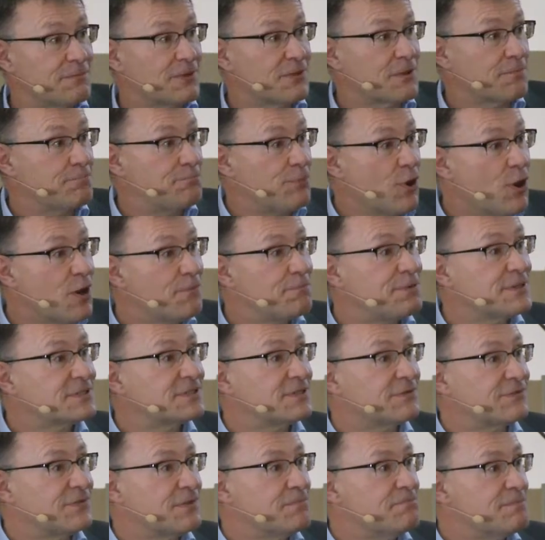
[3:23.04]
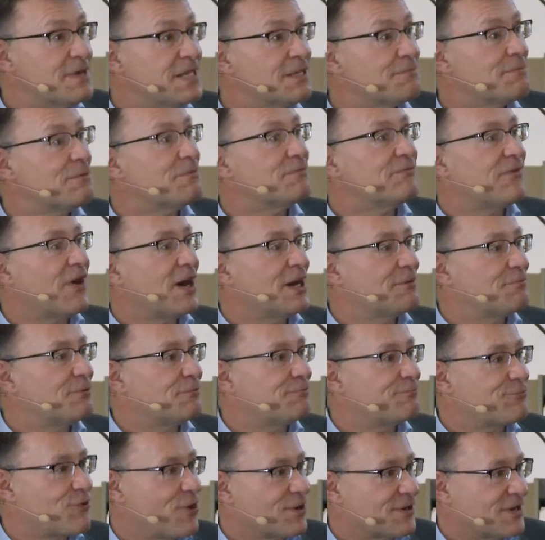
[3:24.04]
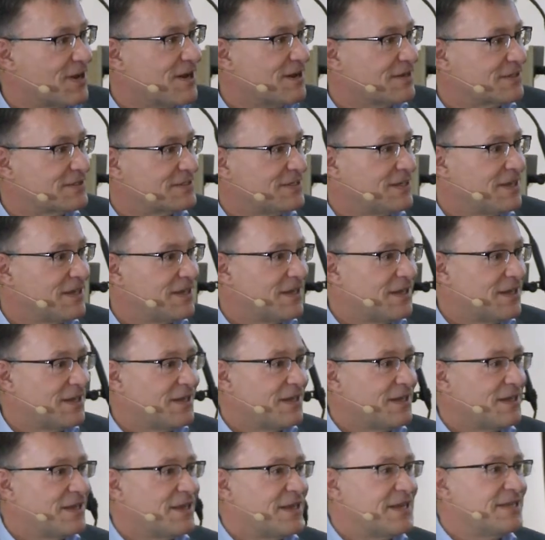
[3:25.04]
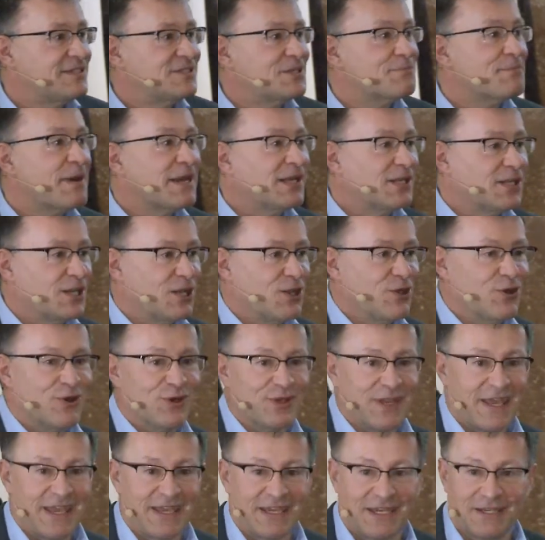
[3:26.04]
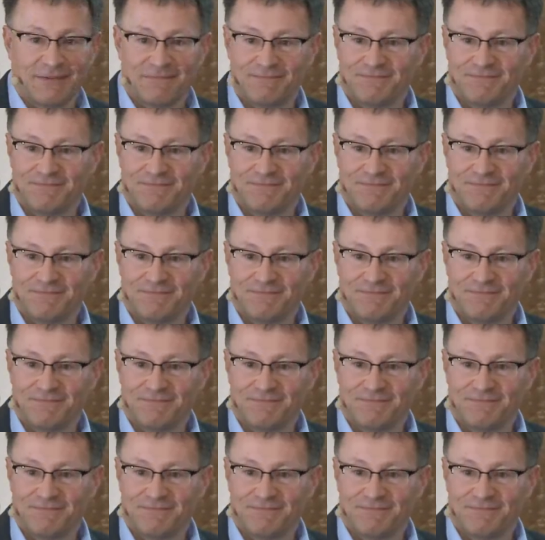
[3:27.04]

The purpose of the minimum viable product is to make learning.